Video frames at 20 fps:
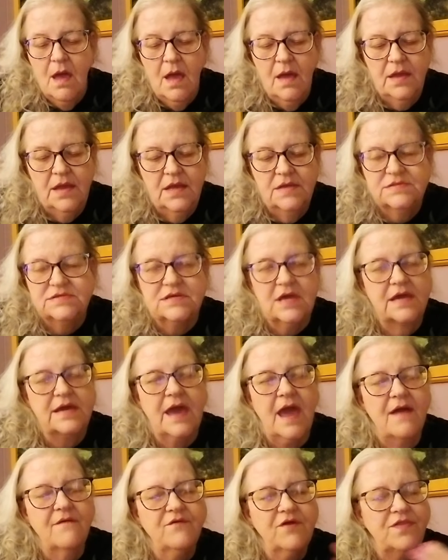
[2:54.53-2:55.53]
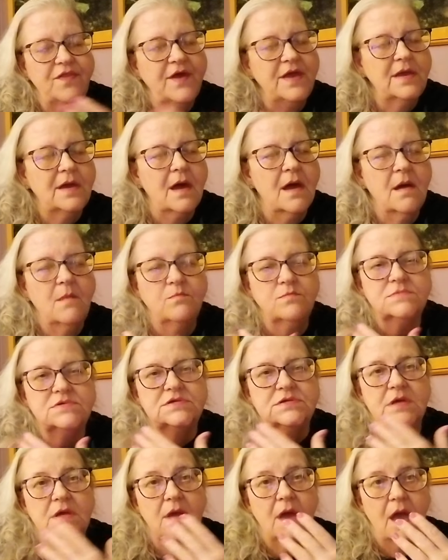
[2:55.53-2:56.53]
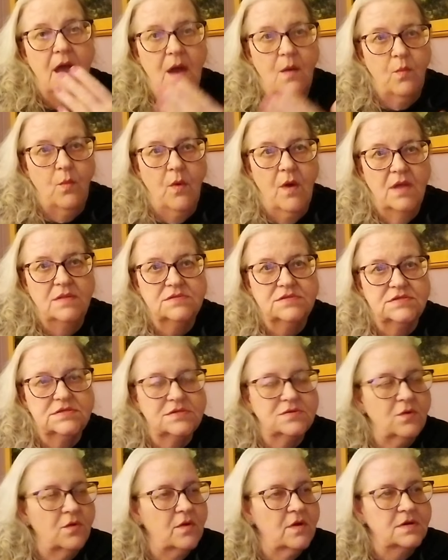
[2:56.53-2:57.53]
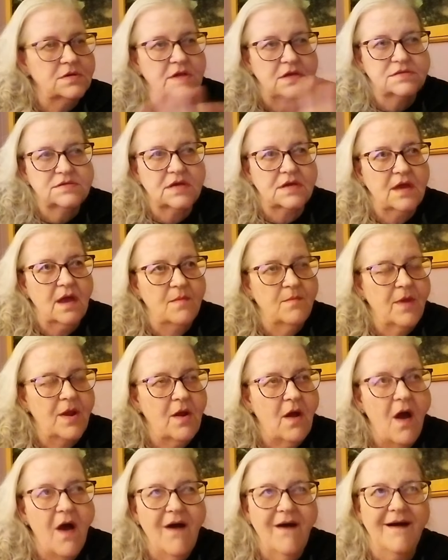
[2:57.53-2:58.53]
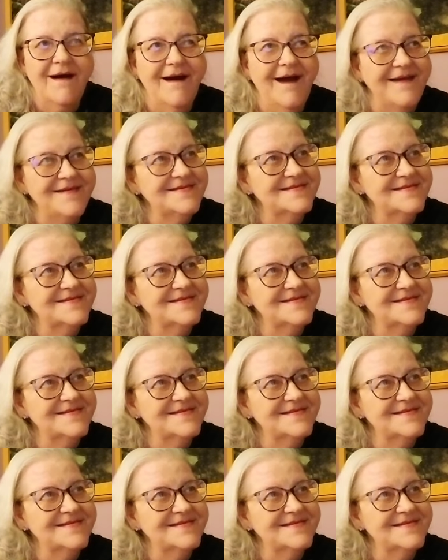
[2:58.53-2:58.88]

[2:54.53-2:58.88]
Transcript: It's like everything comes at once or it doesn't come at all.